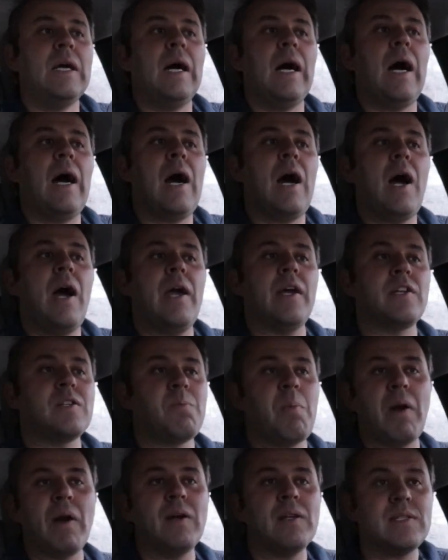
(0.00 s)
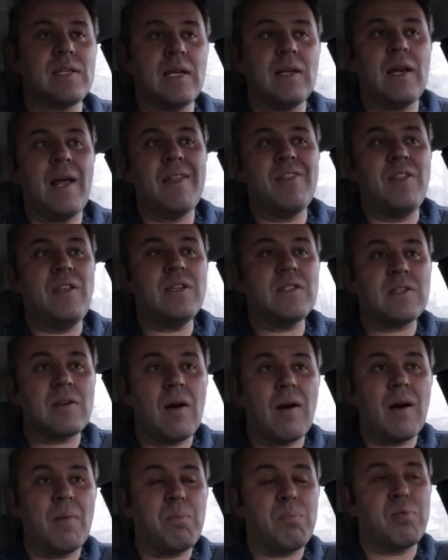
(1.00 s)
experience, and these
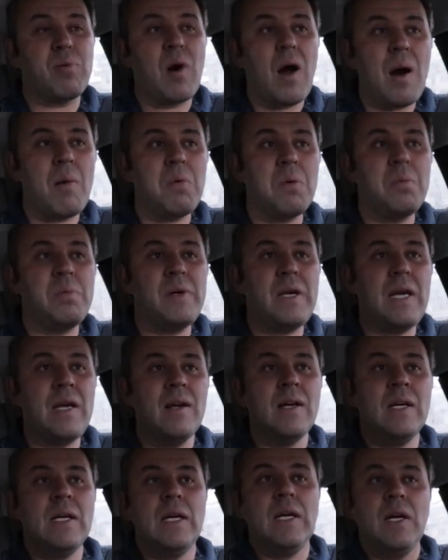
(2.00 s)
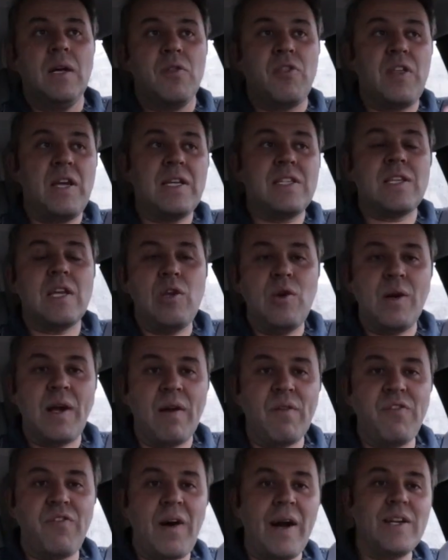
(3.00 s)
are probably things that you
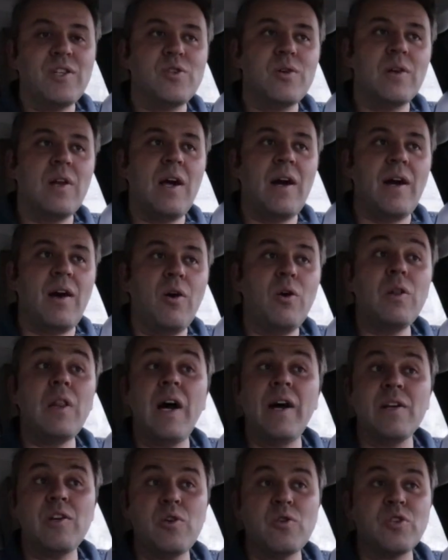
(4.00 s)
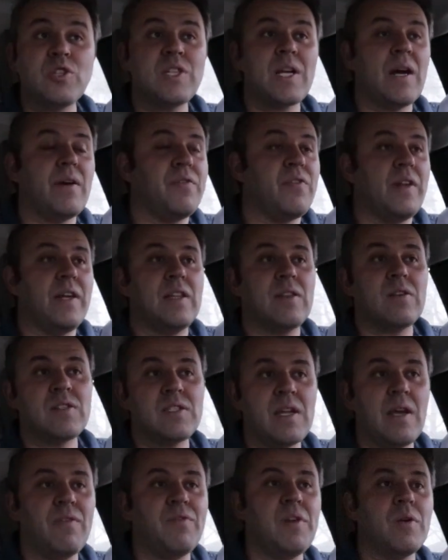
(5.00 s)
can find online yourself, like the
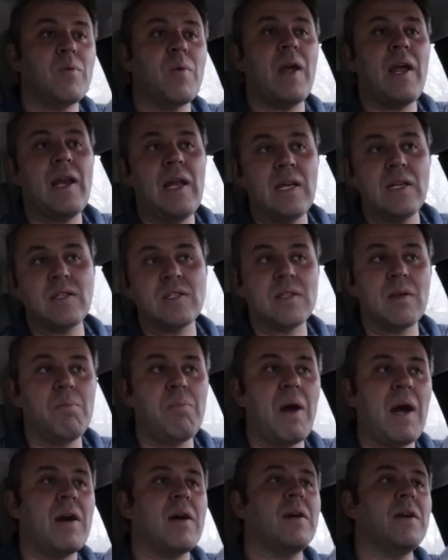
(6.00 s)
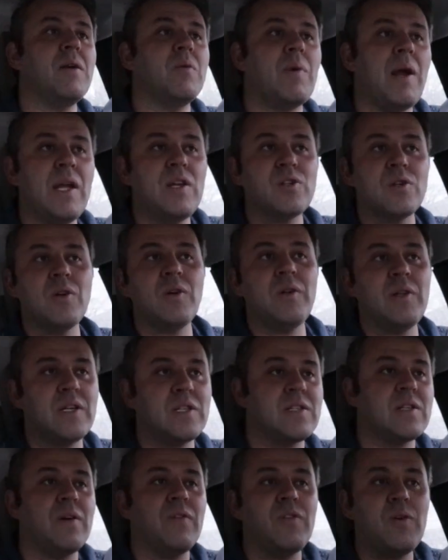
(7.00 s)
safety ratings, the battery range, and all that
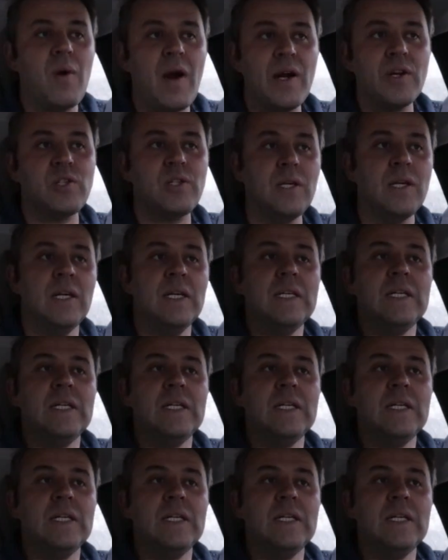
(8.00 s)
stuff. You actually